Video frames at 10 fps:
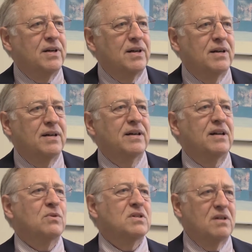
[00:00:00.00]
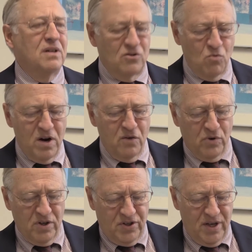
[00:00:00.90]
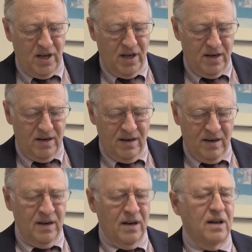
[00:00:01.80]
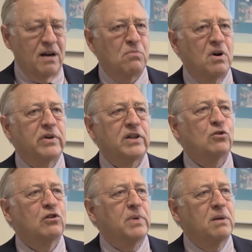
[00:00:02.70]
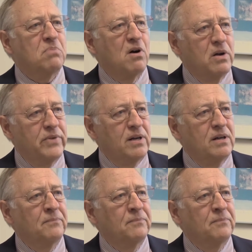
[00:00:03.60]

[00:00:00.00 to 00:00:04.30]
And it's wonderful to see and a privilege to have been part of it.